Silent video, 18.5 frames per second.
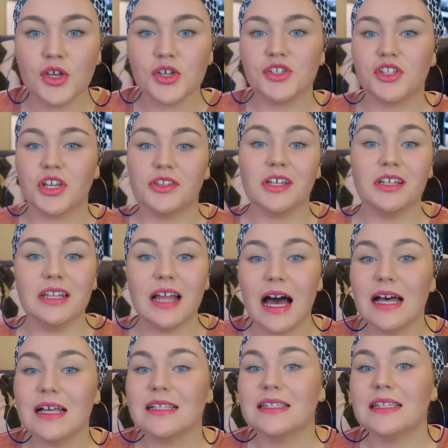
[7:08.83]
So the
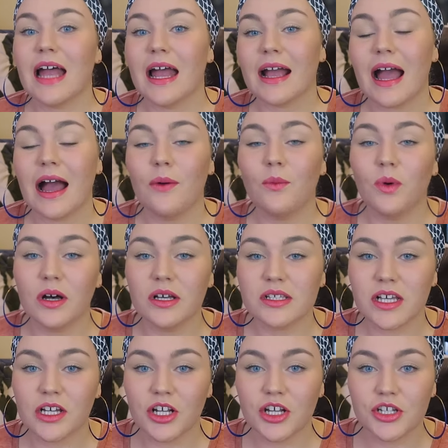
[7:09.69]
last snack I
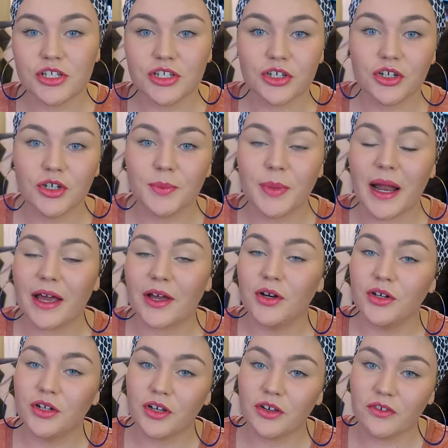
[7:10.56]
was gonna do, but I
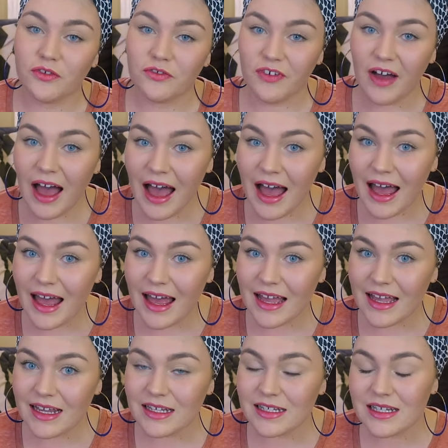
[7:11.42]
couldn't
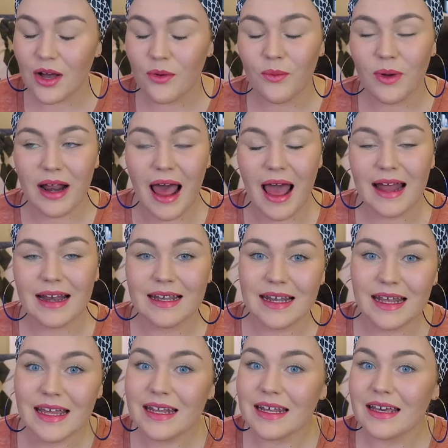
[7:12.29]
find what I
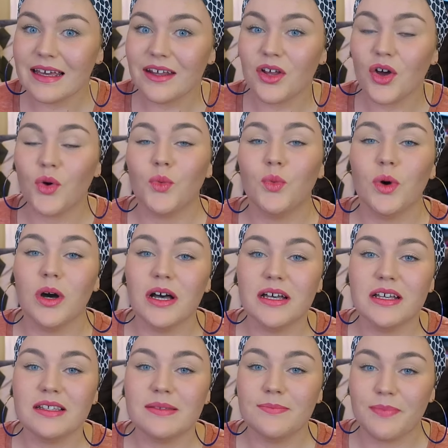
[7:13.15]
needed
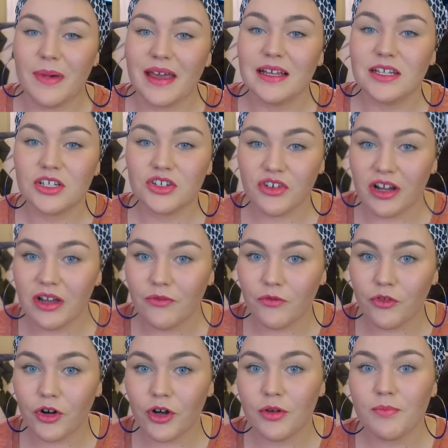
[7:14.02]
was baked
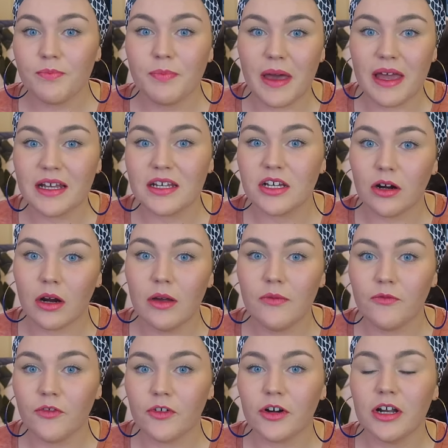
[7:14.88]
grapefruit. Baked
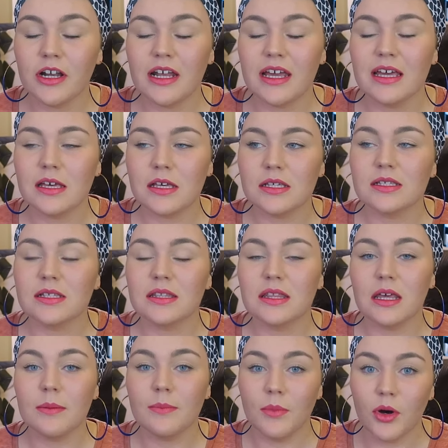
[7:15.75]
grapefruit is
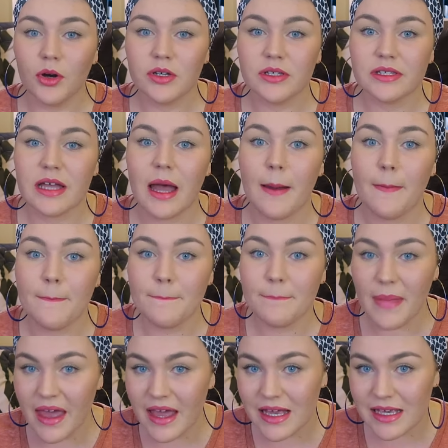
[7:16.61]
the most
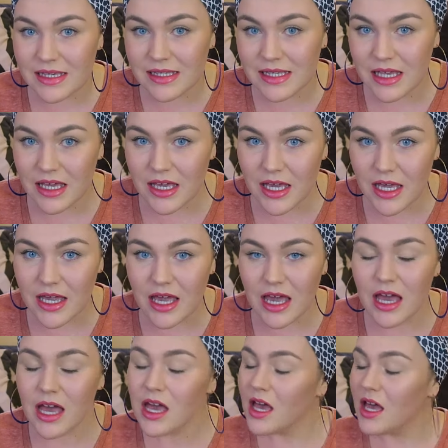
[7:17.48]

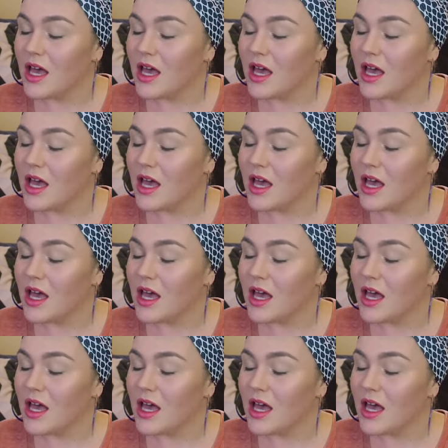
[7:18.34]
amazing.